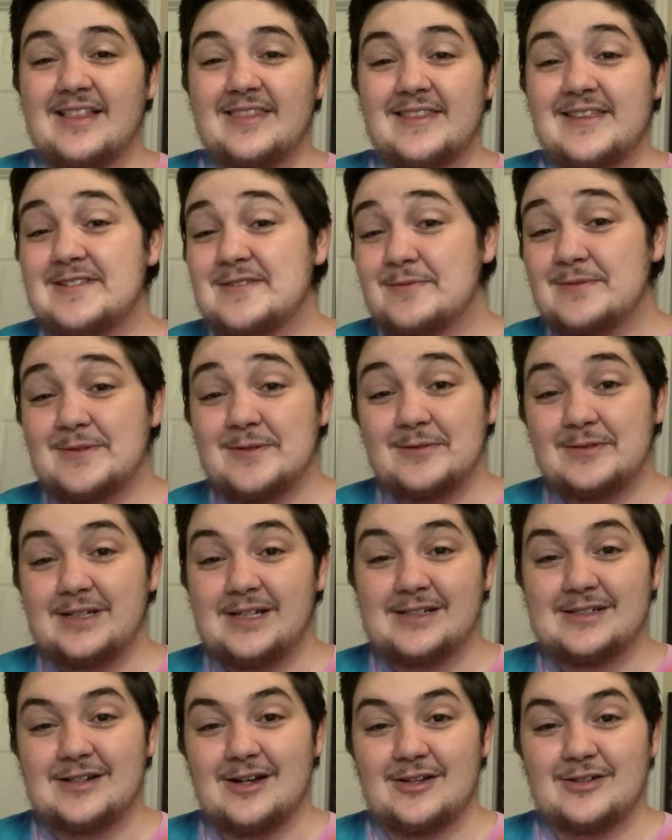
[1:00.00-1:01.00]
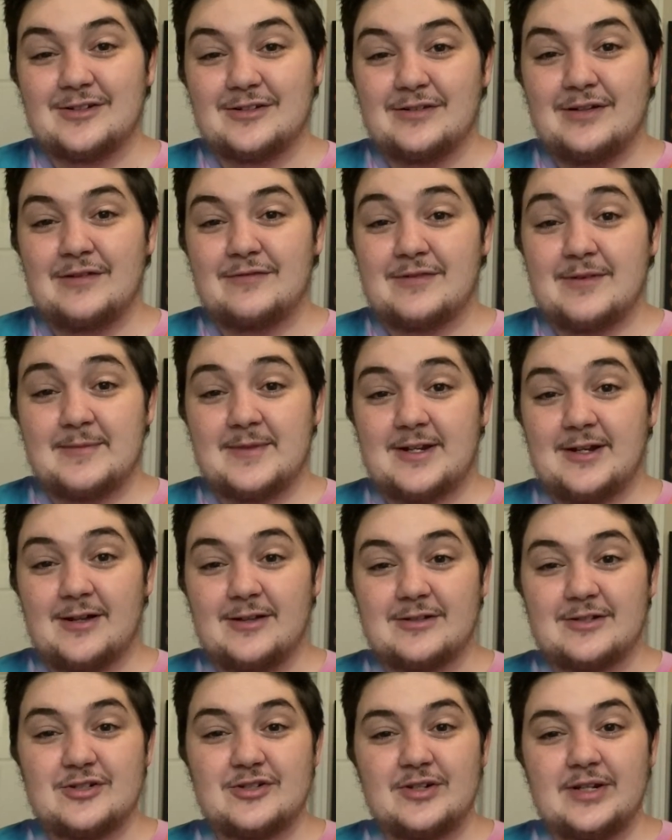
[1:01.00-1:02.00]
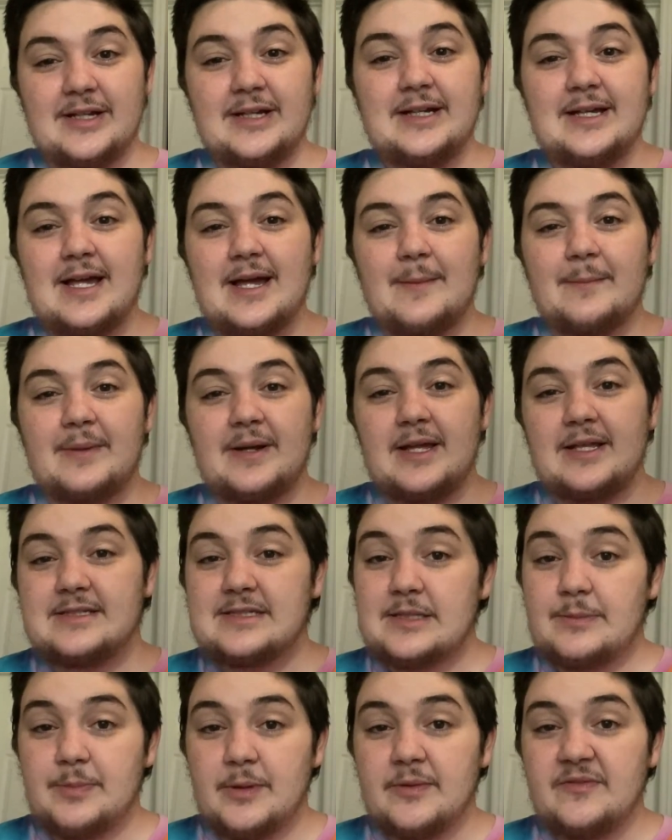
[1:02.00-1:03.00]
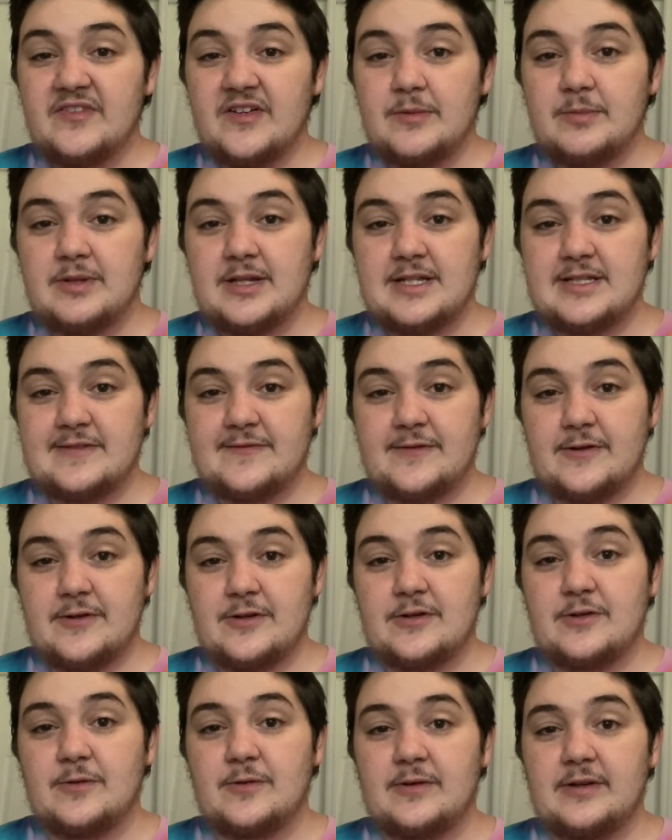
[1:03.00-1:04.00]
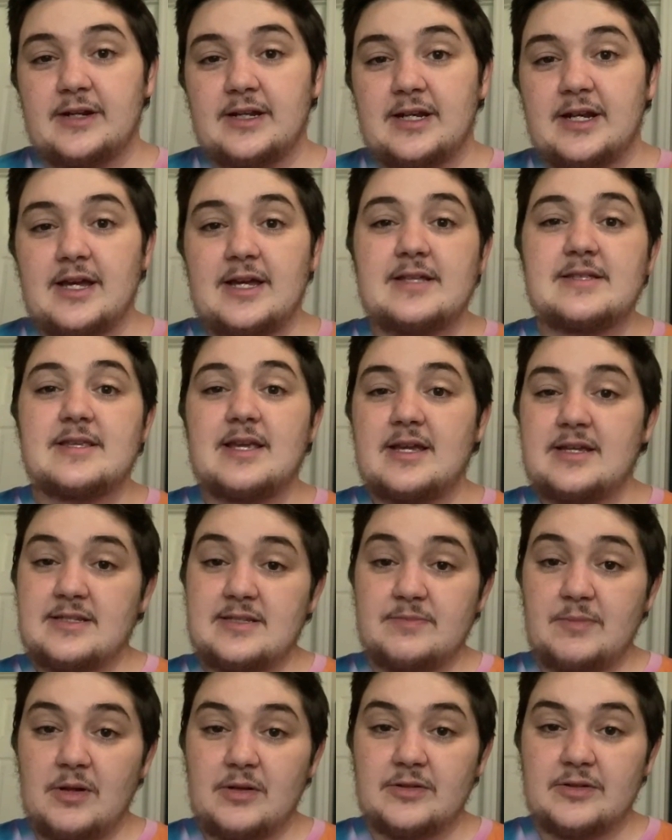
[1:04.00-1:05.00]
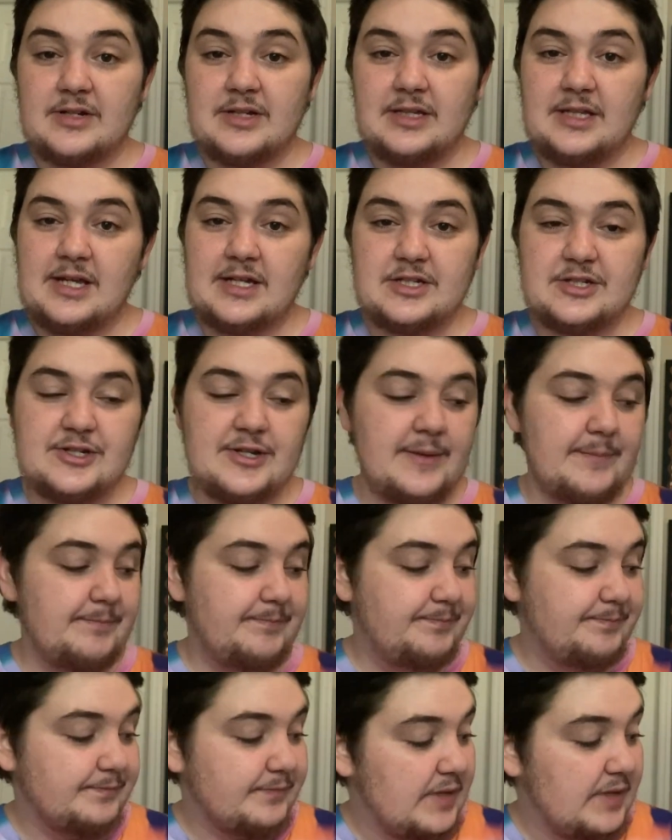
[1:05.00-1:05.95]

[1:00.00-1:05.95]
This was only $1 from the Dollar Tree, but it's the perfect place for her to organize a smaller collection.